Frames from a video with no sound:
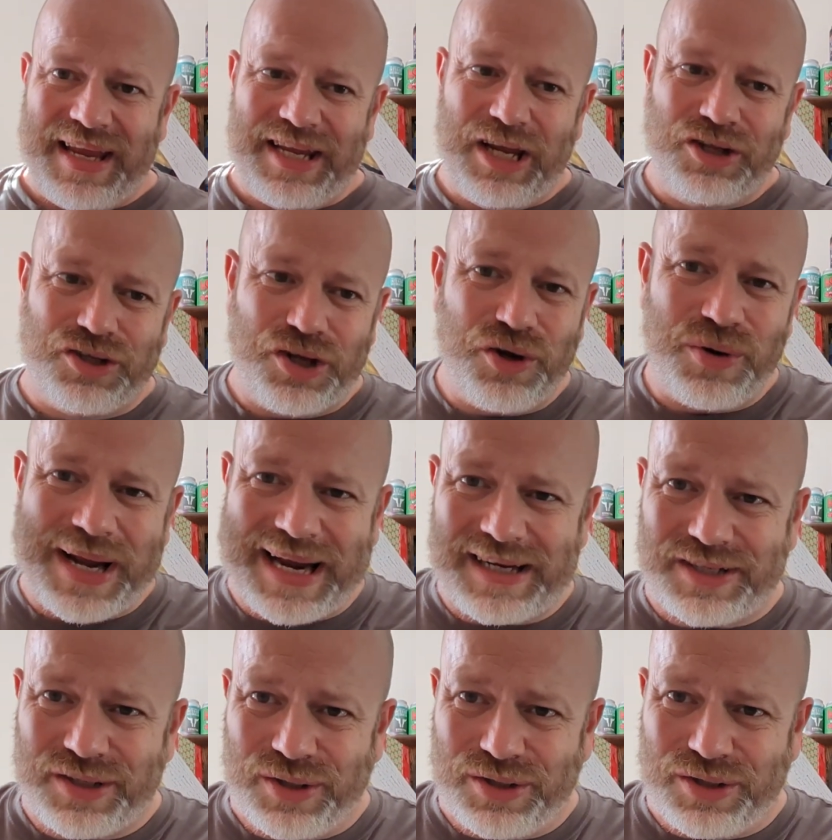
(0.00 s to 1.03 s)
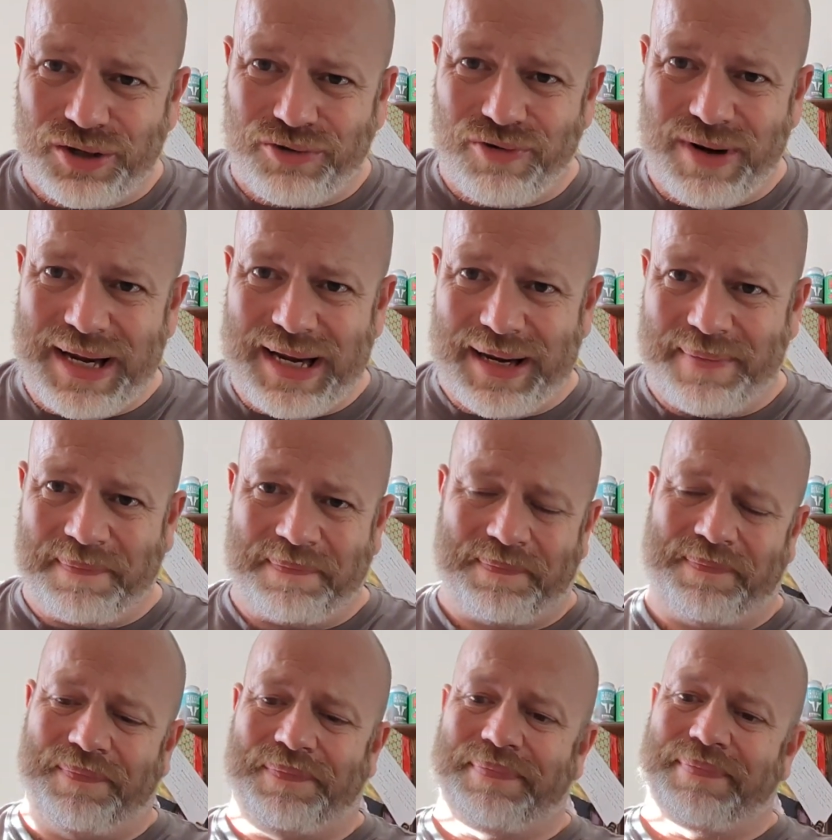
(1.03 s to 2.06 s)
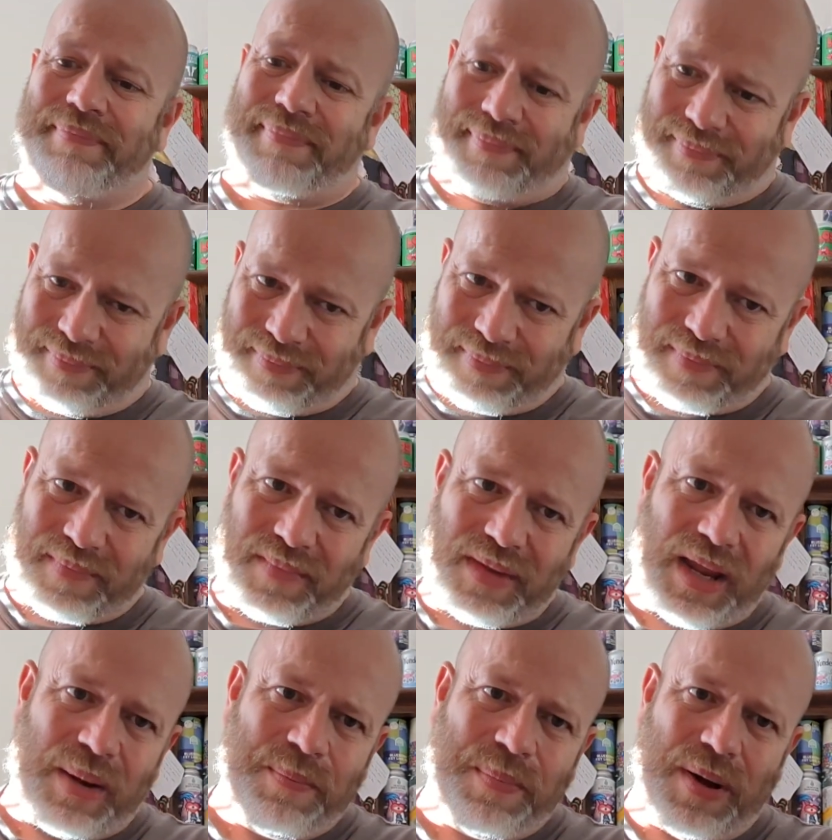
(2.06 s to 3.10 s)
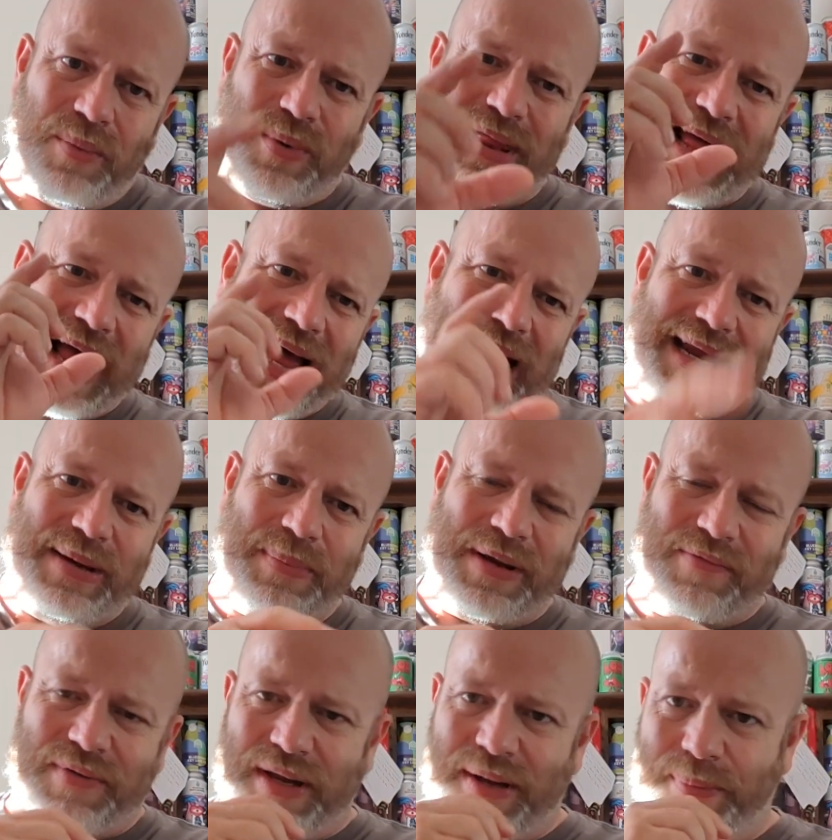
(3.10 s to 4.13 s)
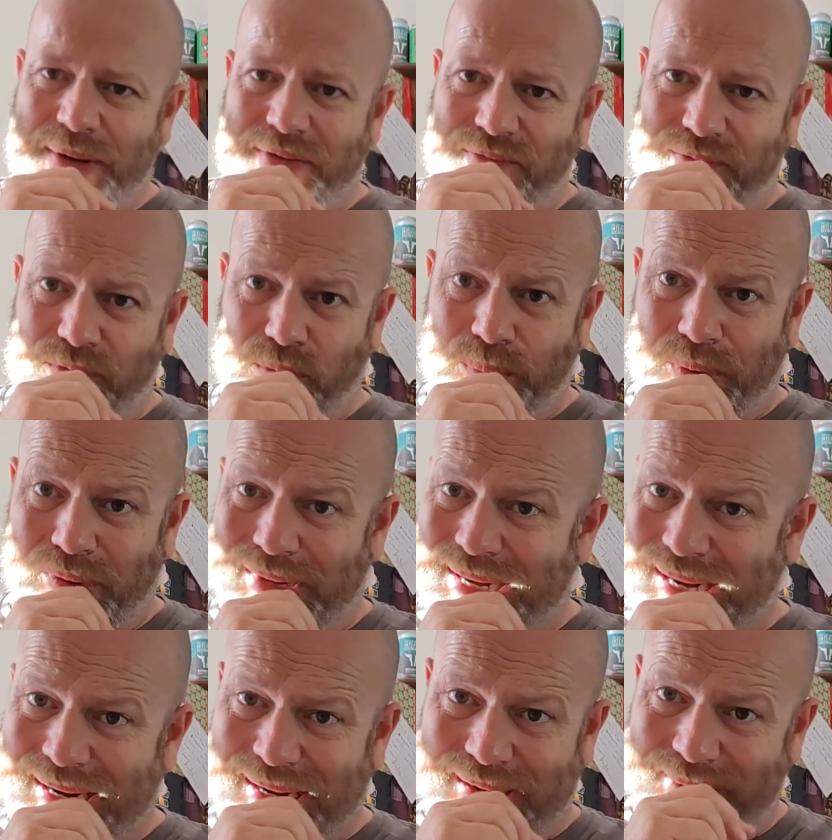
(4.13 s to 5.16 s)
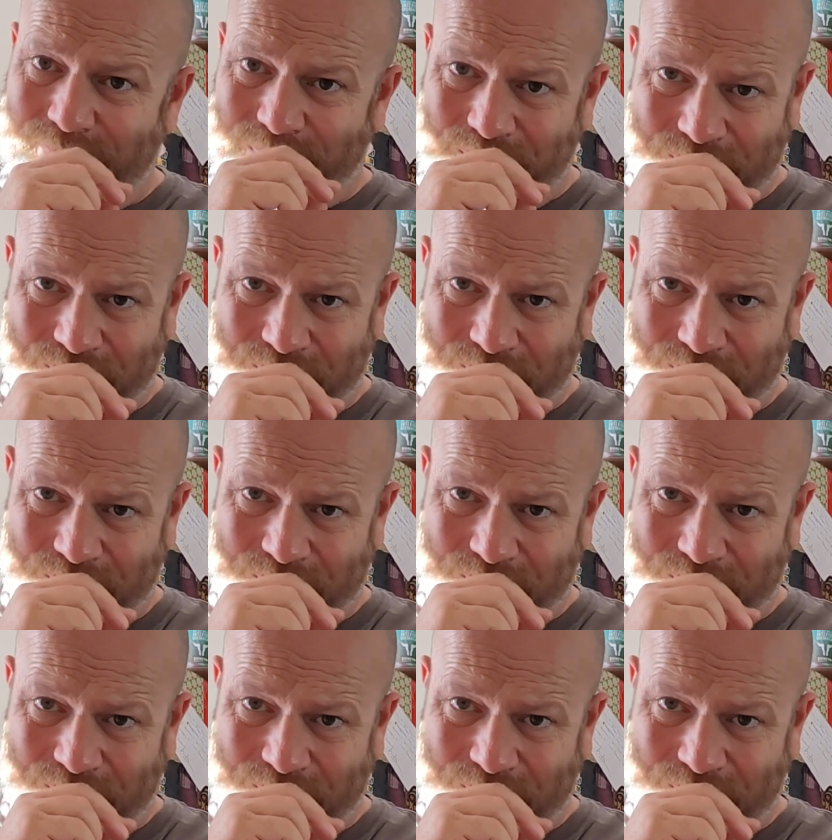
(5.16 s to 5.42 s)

You do get it to a degree, but with that ABV being 4.8,